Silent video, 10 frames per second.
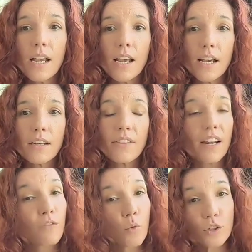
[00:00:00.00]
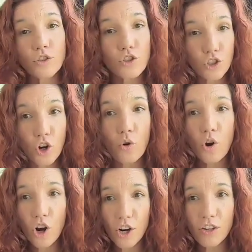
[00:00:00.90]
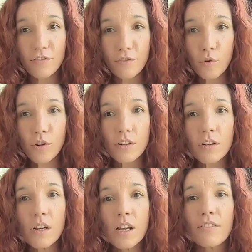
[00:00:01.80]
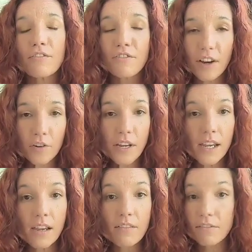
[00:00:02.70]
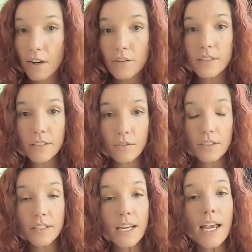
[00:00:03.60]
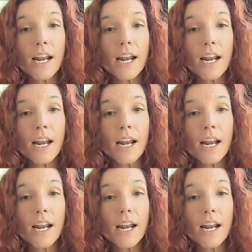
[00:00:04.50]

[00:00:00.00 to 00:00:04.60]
and that I've worked so hard for very, very seriously.